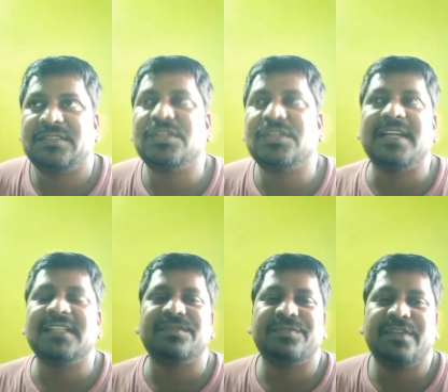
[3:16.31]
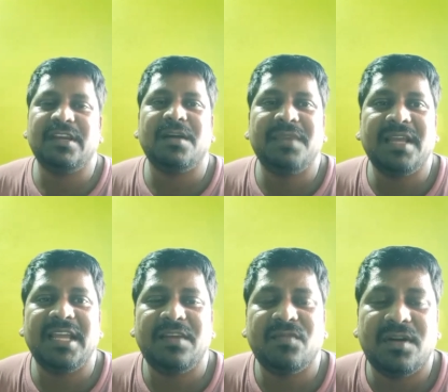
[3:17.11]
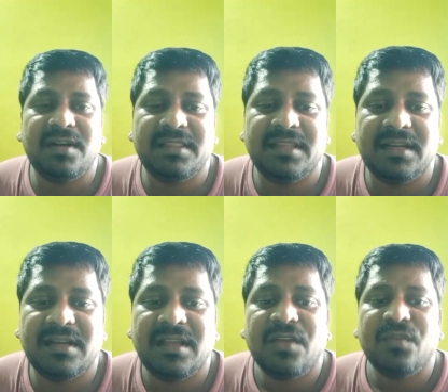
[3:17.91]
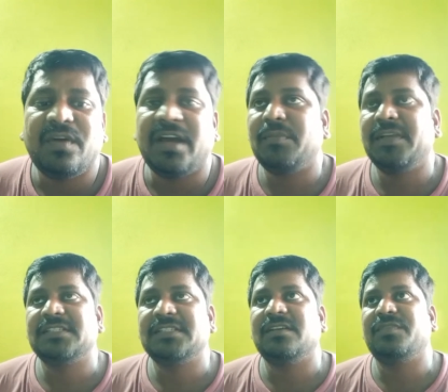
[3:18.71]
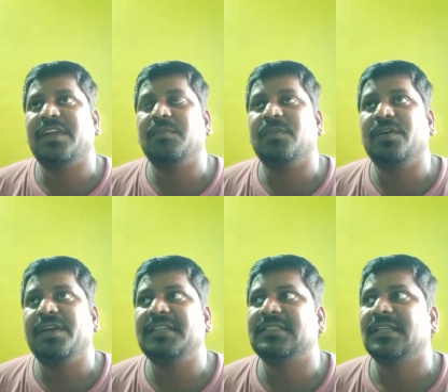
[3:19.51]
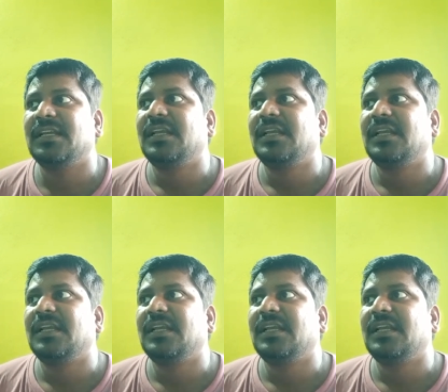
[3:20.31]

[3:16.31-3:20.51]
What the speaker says: So what is the phenomena involved in the formation of rainbow is